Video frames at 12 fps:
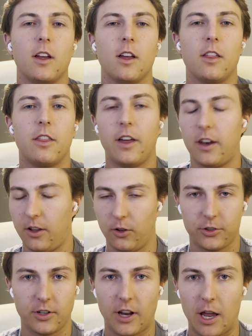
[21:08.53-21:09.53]
than
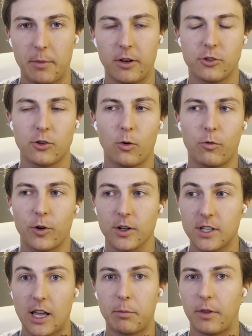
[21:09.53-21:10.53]
Hilton Diamond. So for
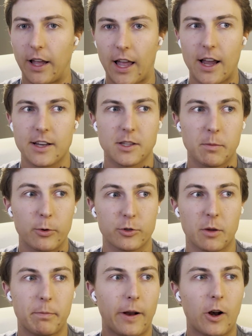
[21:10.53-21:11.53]
example, like I guess the most
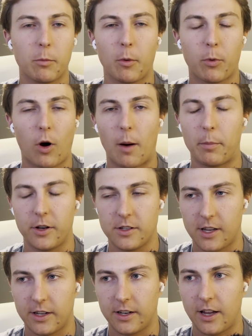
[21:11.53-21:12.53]
comparable properties
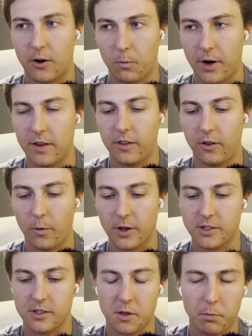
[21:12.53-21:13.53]
I could kind of rate in the
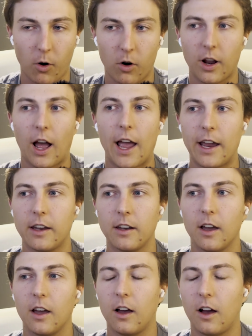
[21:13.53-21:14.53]
US is the Park Hyatt,
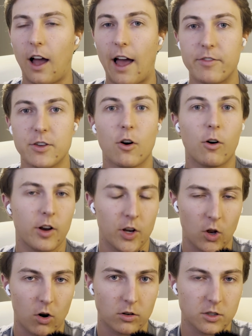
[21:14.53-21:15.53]
Aviara,
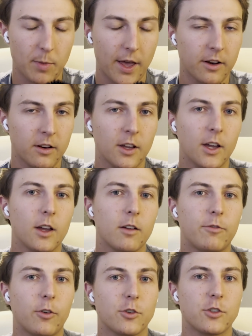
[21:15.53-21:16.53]
and Carlsbad
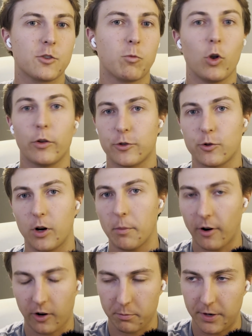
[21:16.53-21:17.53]
versus Waldorf Astoria
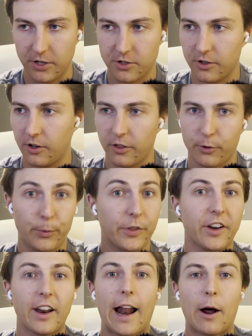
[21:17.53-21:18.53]
Monarch Beach. They're
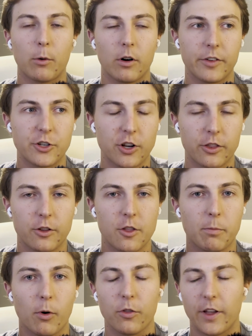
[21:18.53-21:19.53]
within an hour of each other. They're
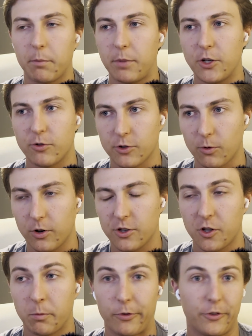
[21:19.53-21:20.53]
both like beach resorts.
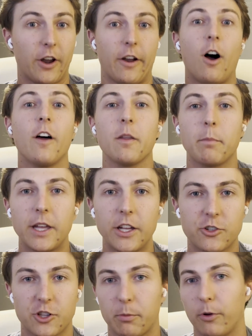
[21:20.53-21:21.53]
They're both not on the
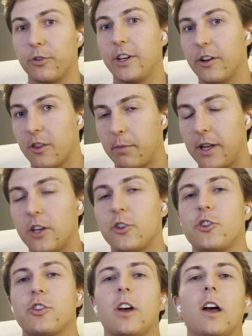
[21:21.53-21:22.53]
beach. They're both near the beach.